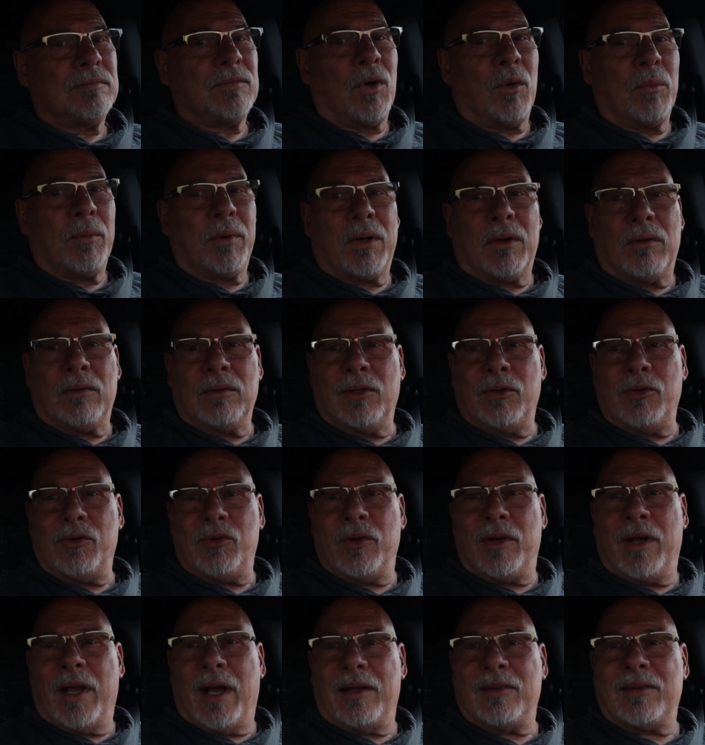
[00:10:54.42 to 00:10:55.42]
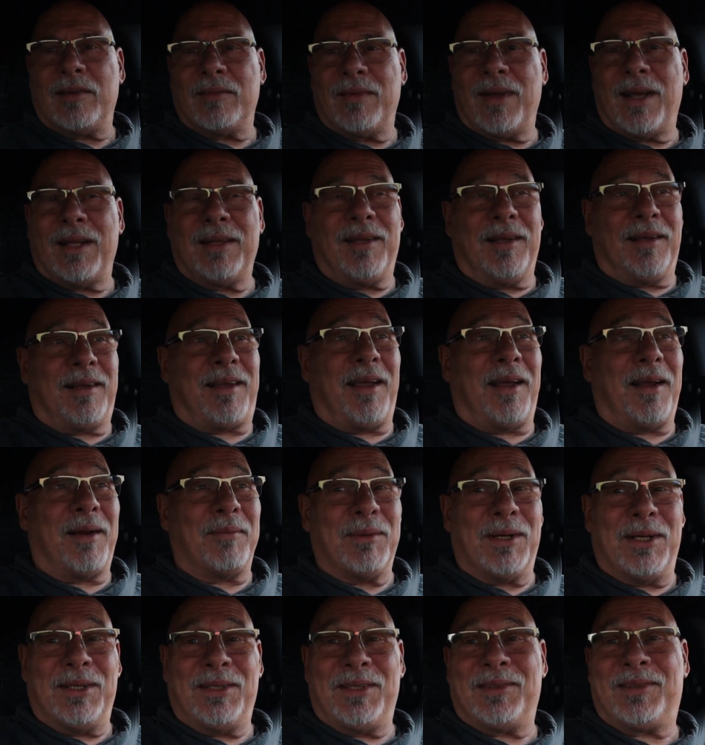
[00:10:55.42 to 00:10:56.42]
Hope I don't lose you guys. I've got the
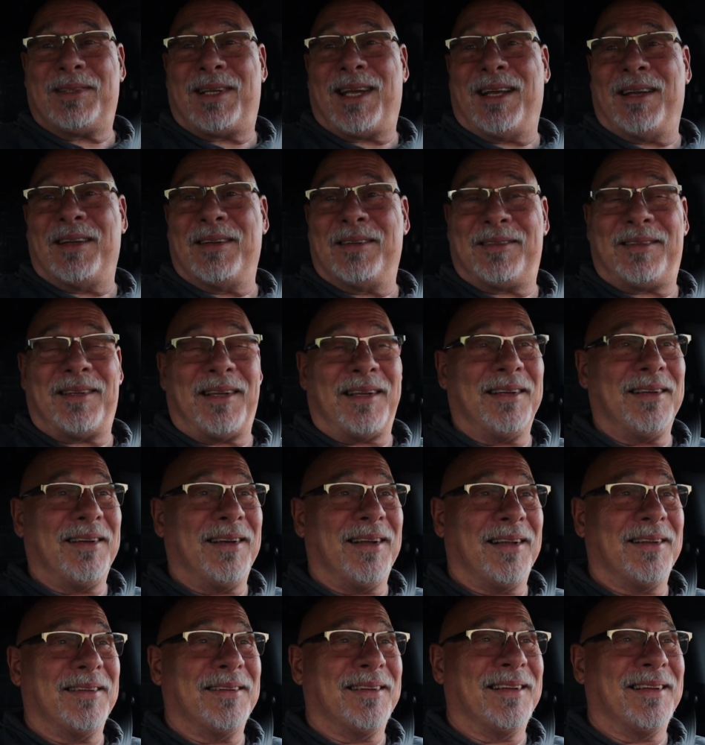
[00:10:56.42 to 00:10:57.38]
camera just kind of sitting